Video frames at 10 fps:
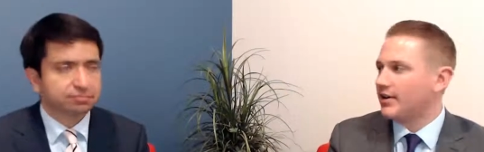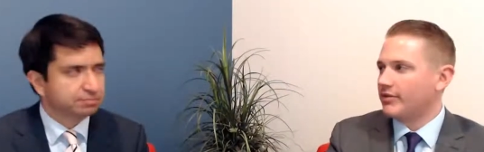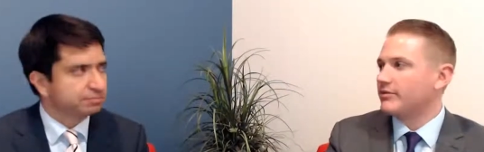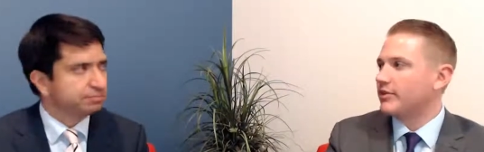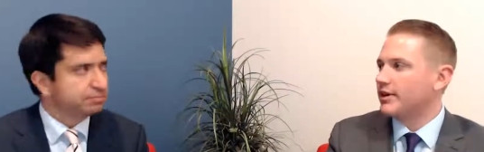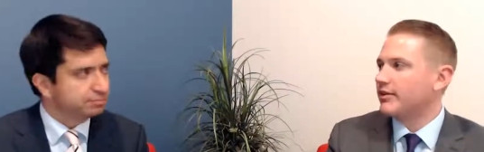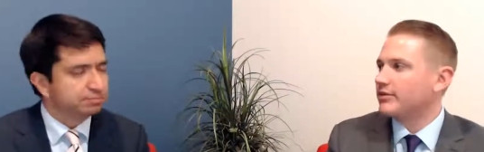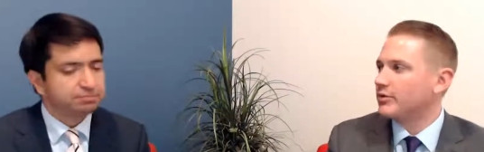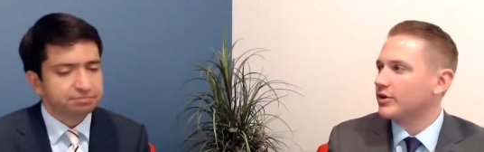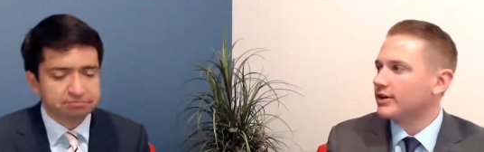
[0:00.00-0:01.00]
Speaker 1: Friday after
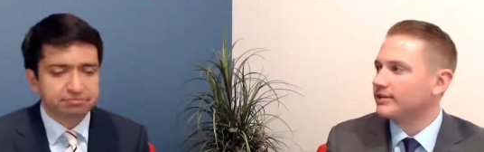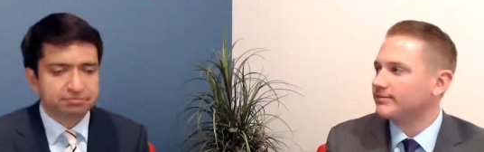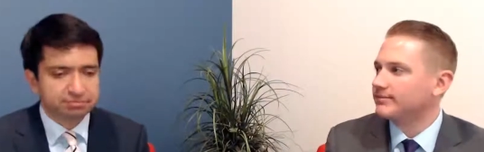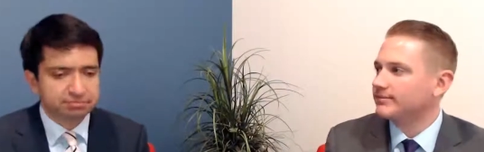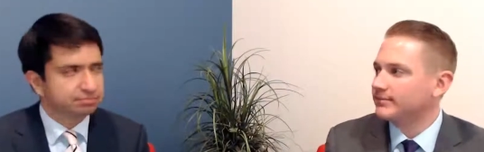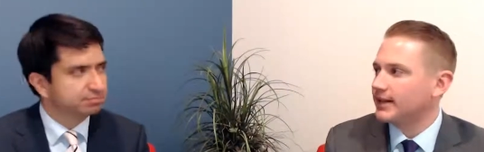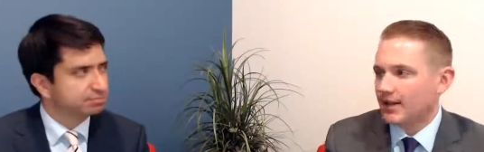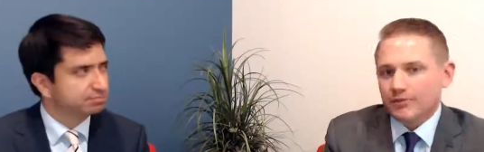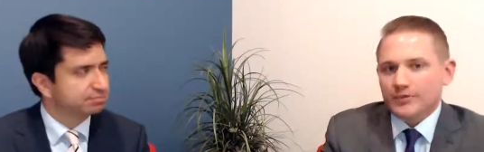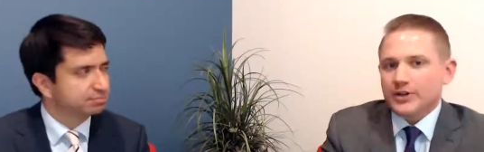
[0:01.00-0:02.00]
work. And I don't
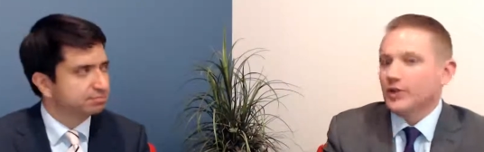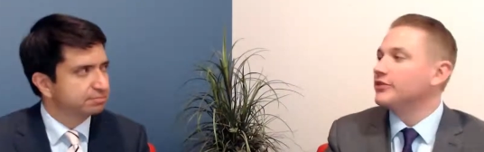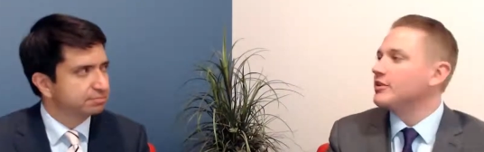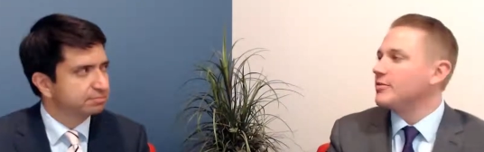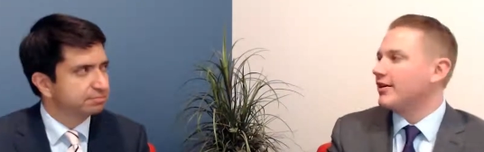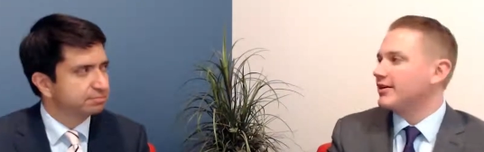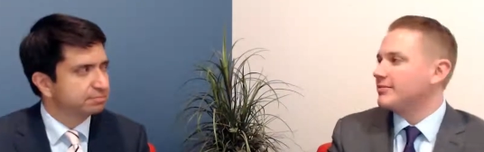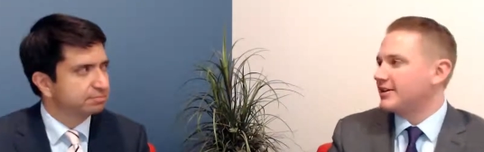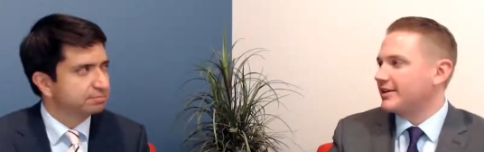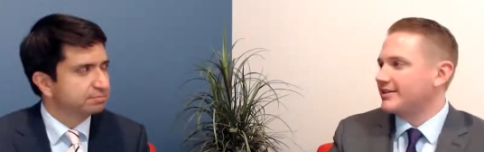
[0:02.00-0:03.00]
feel guilty about it
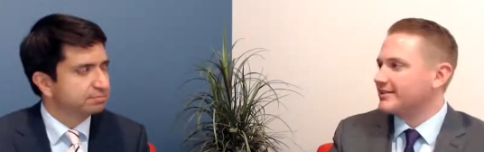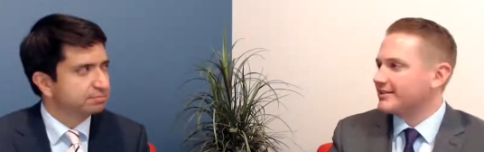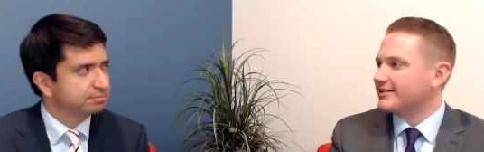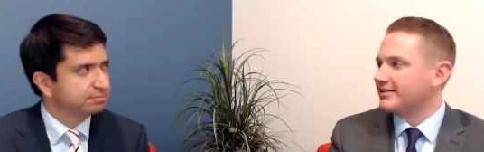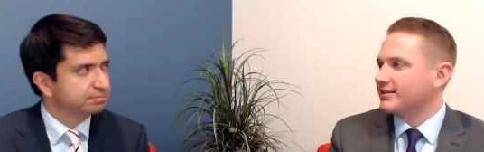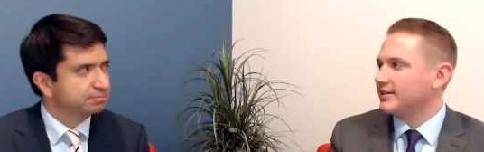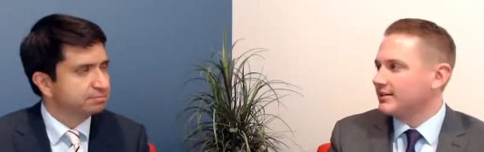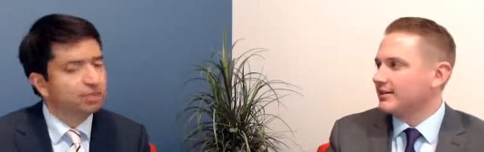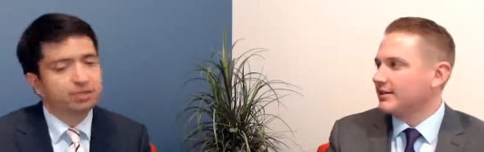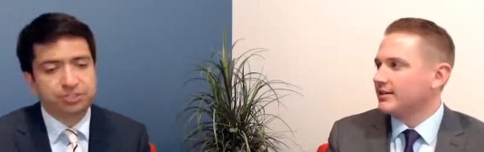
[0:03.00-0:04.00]
because
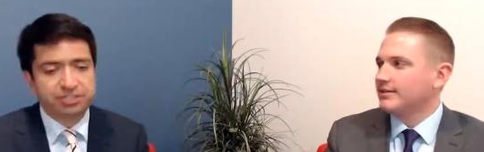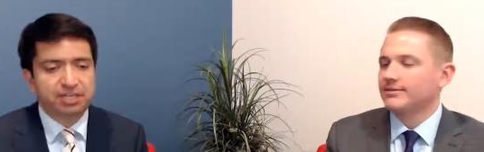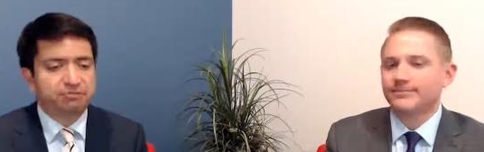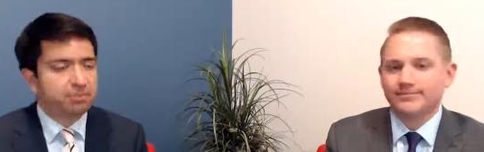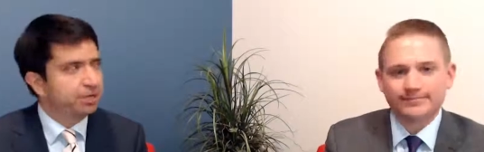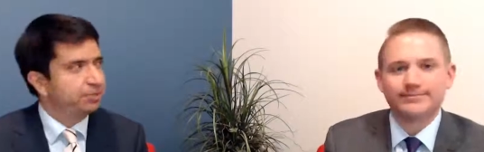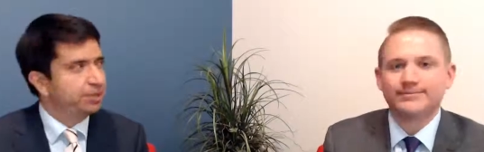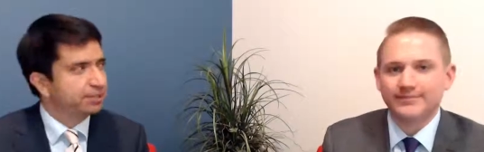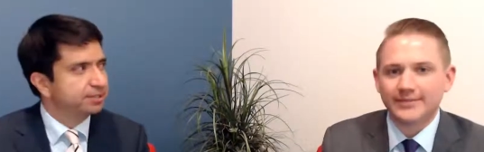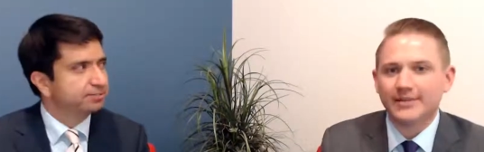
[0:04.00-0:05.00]
Matt, she saved money all week.
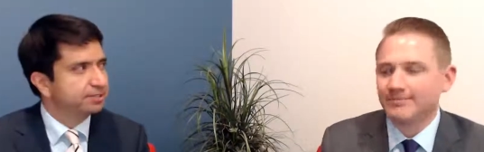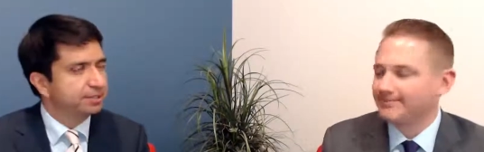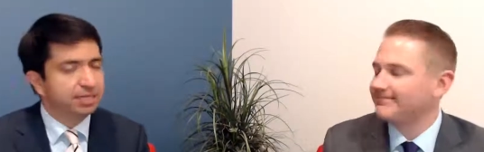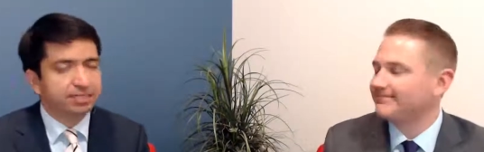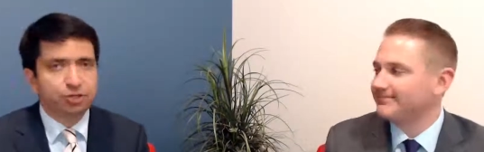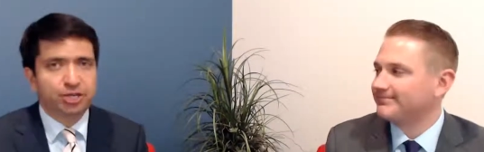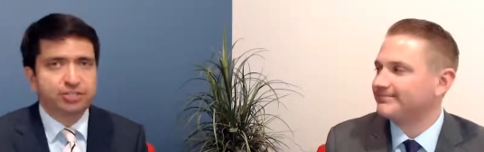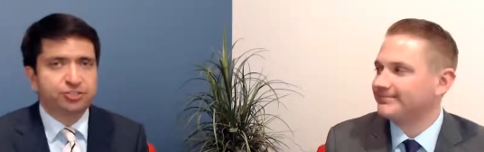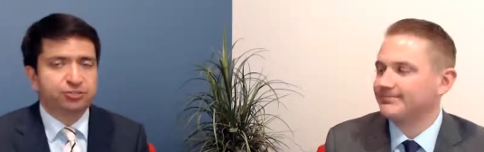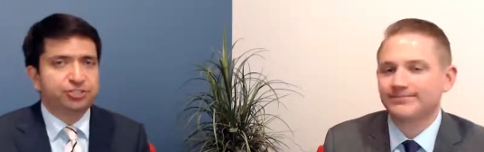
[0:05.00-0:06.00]
Yep. Yeah. So again, so
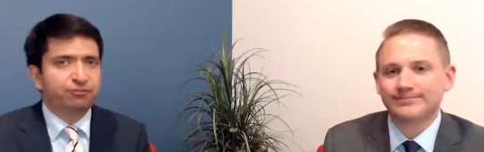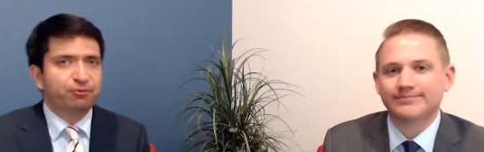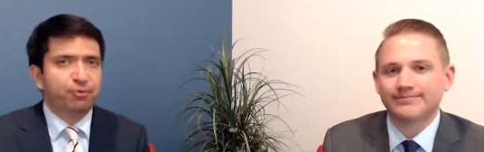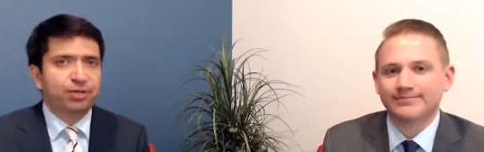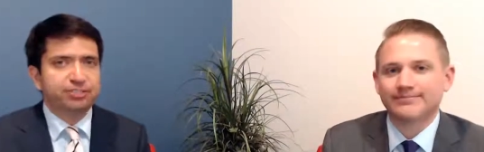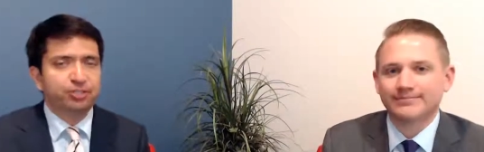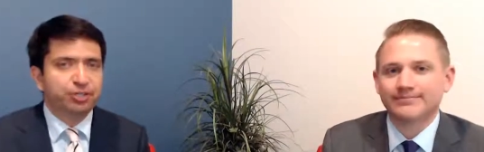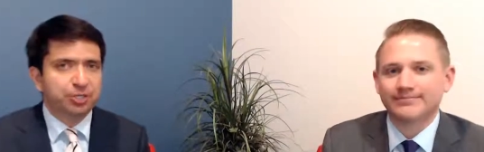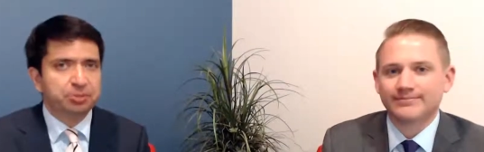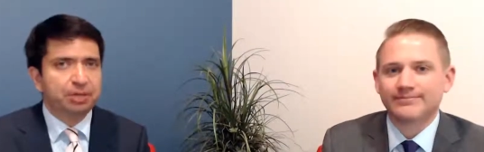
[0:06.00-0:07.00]
there's
Speaker 2: different ways to look at
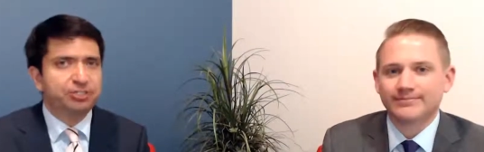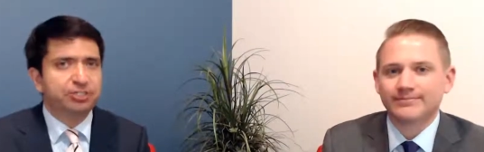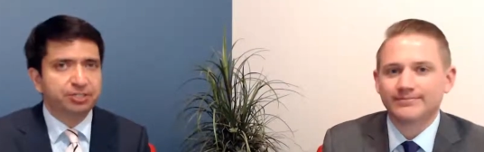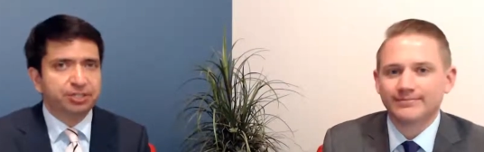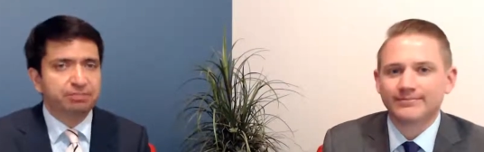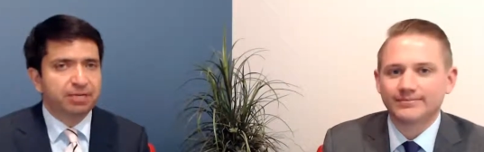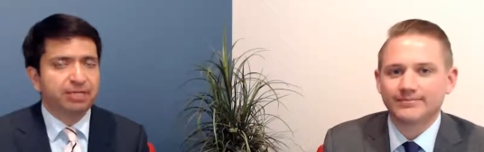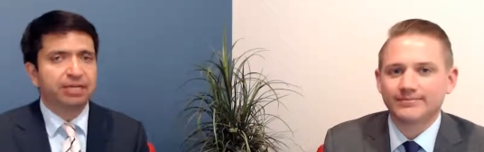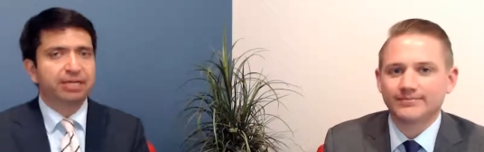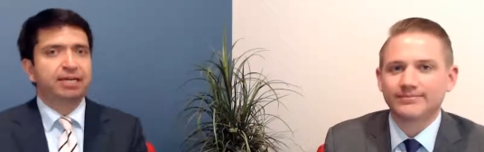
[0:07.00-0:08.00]
your budget, look at money.
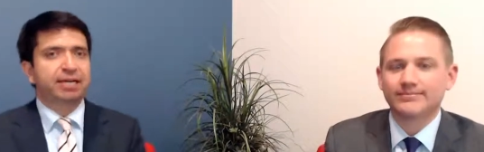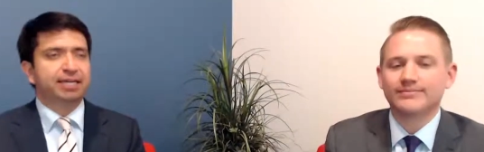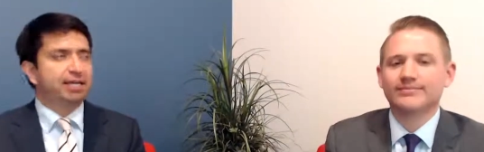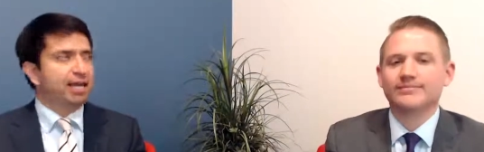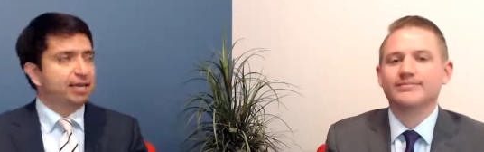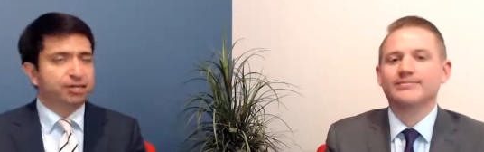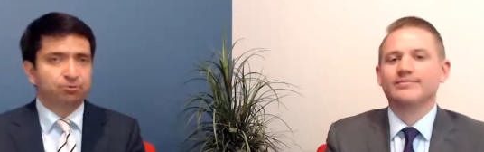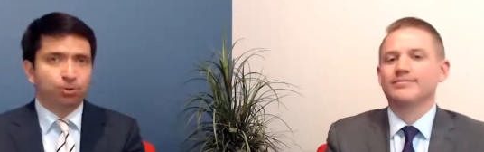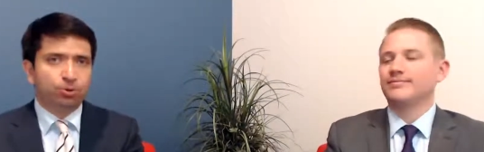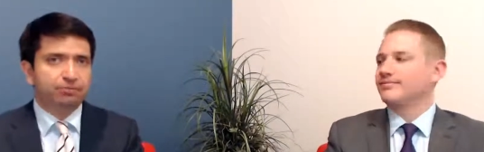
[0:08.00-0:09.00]
Again, I kind of
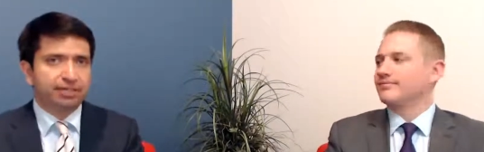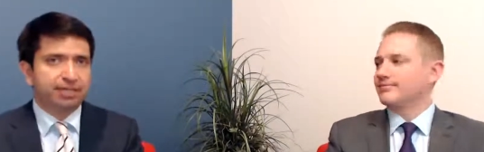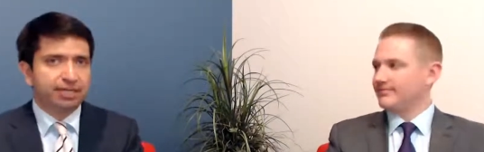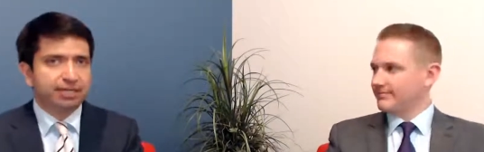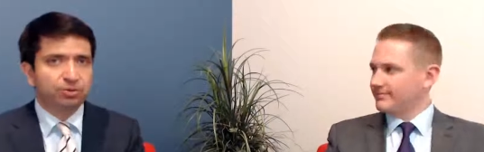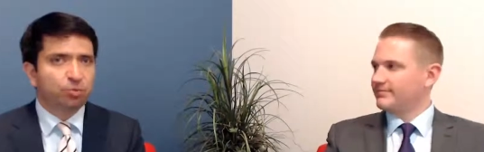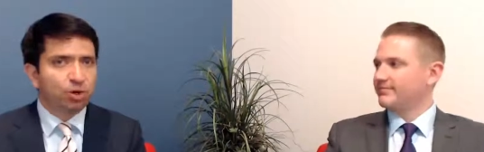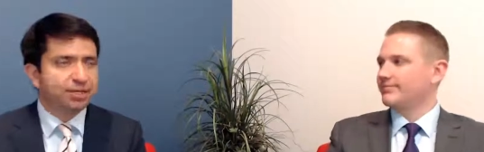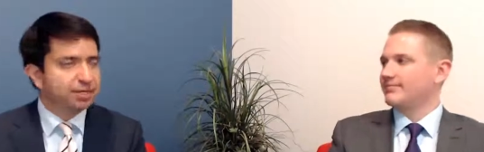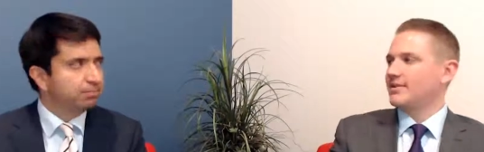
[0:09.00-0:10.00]
roll everything into
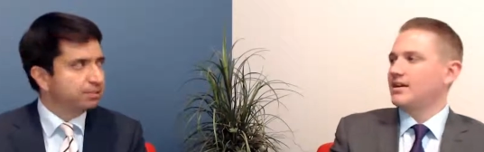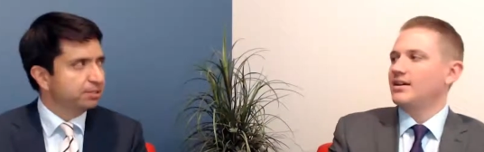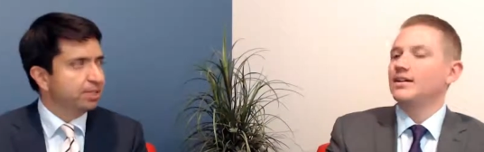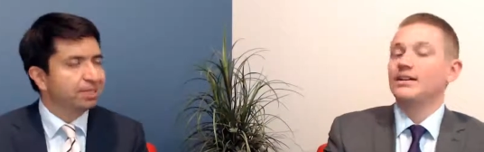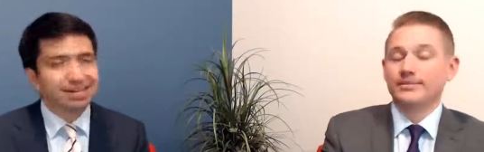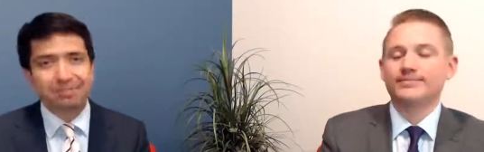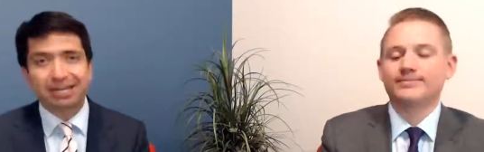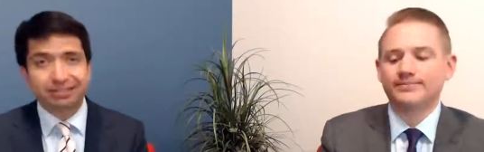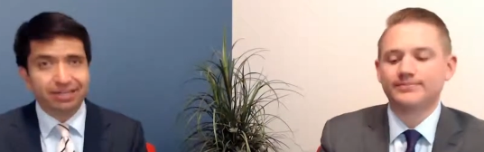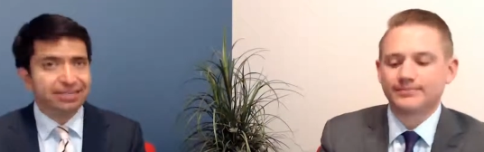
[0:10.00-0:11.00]
one number. A yep. lot of my
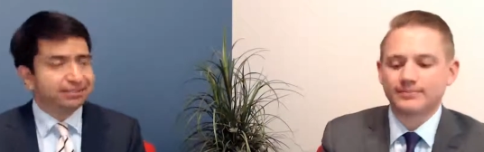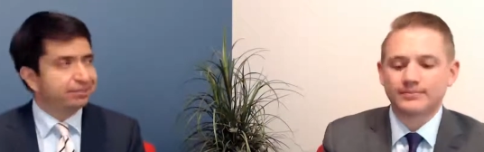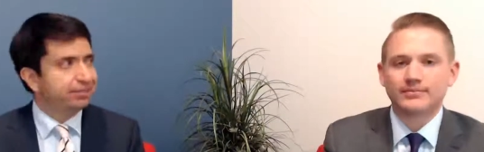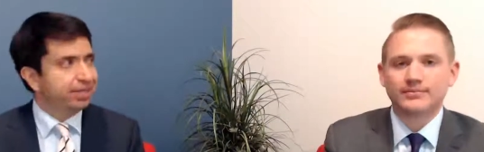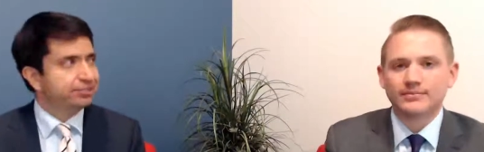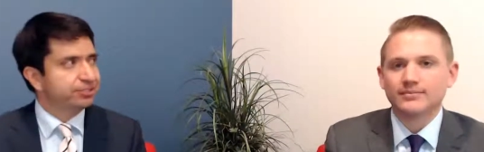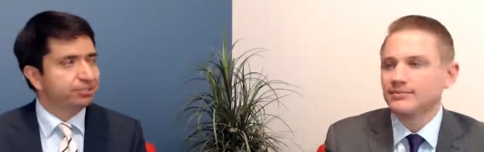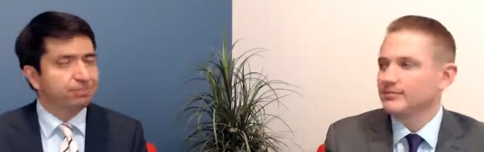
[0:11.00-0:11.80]
clients do that too. Maybe